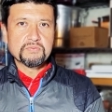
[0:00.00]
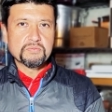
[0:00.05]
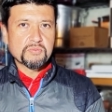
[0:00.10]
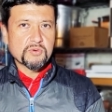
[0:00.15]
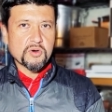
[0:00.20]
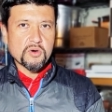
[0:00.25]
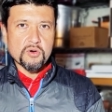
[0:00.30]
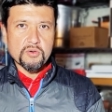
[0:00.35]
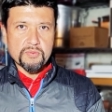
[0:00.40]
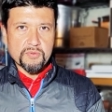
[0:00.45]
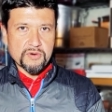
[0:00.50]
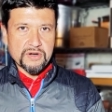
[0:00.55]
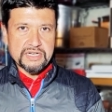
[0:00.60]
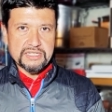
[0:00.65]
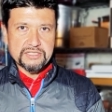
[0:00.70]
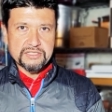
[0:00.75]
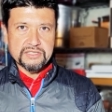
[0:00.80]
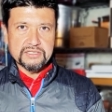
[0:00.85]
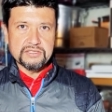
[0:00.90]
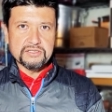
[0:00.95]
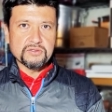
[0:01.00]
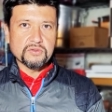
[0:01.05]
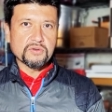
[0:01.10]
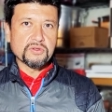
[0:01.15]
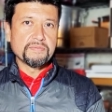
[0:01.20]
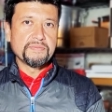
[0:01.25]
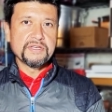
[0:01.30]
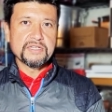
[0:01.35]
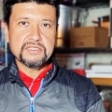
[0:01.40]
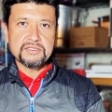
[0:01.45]
corporations or the
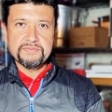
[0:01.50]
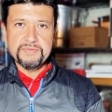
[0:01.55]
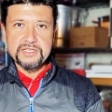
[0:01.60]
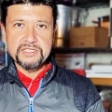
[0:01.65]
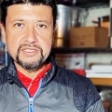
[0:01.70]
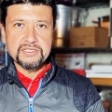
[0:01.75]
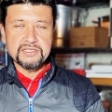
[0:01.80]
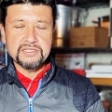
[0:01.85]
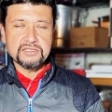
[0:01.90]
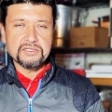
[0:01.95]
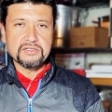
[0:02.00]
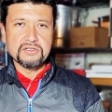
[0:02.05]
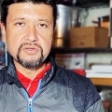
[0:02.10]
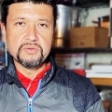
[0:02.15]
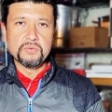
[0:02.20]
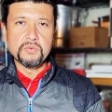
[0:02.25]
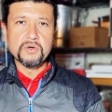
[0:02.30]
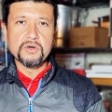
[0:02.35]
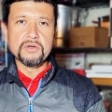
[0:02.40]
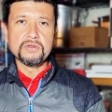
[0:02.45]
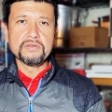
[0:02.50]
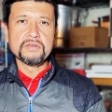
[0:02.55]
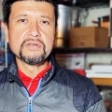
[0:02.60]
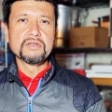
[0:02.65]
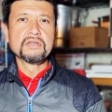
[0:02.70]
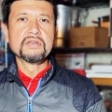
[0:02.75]
biggest businesses in the world,